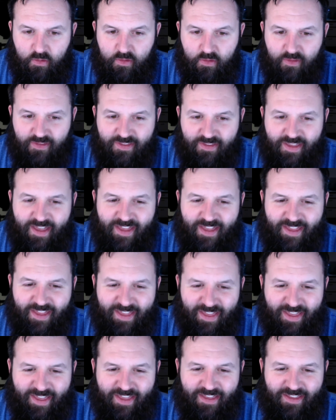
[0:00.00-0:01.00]

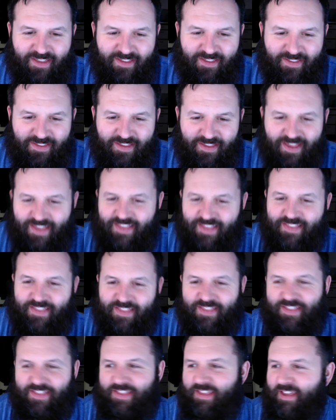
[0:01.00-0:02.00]
Hey,
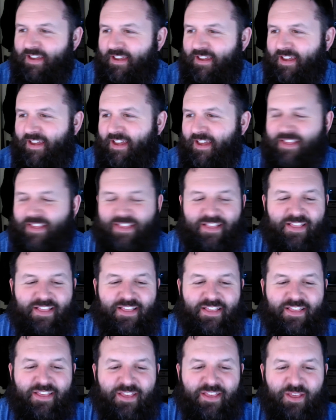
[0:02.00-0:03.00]
yeah.
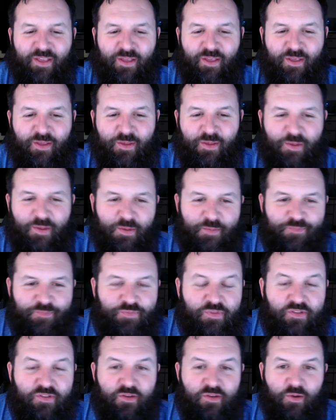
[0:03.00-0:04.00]

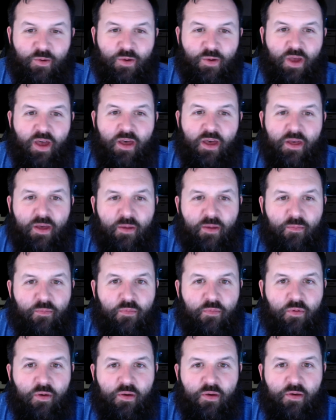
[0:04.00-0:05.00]
So
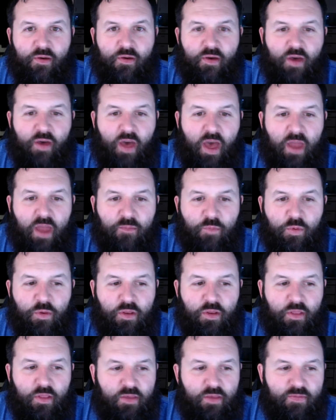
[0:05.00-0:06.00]
I'm going
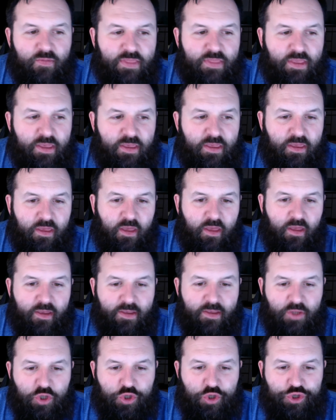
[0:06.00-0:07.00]
to leave the
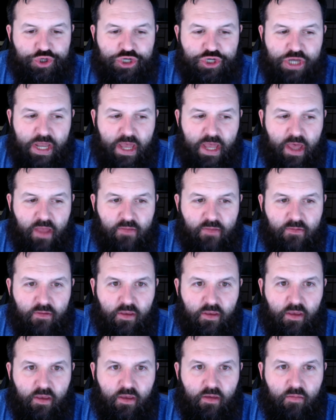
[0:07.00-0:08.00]
chat
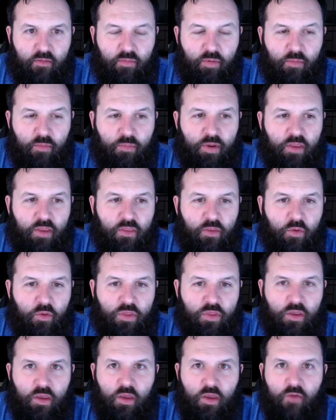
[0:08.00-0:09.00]
up, but
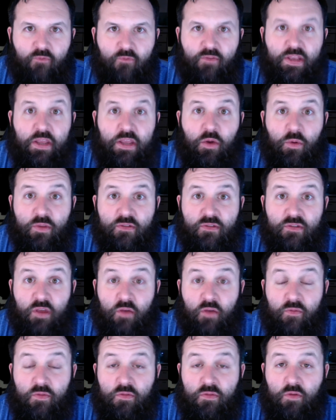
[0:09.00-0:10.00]
the video
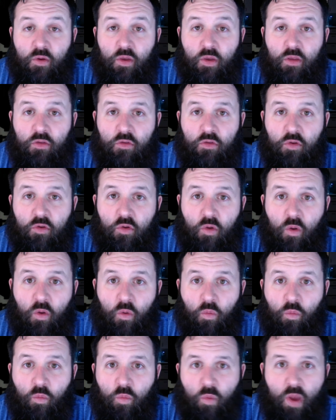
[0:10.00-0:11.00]
itself is going
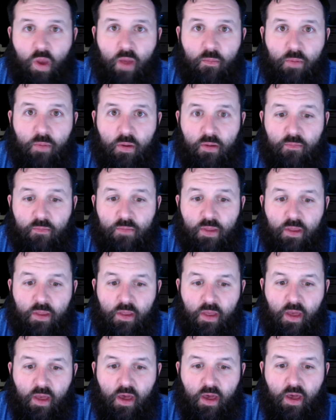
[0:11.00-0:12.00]
to wrap up.
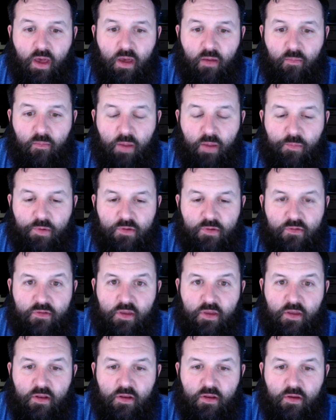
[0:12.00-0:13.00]
I'm going to
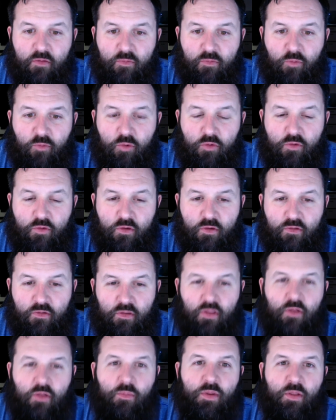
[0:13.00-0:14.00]
stay in here for just
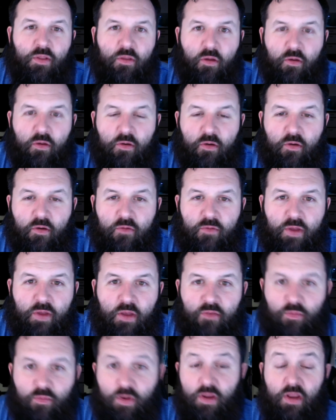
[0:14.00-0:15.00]
a little bit longer if you
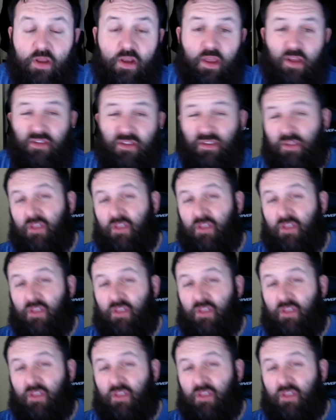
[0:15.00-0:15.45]
guys want to connect.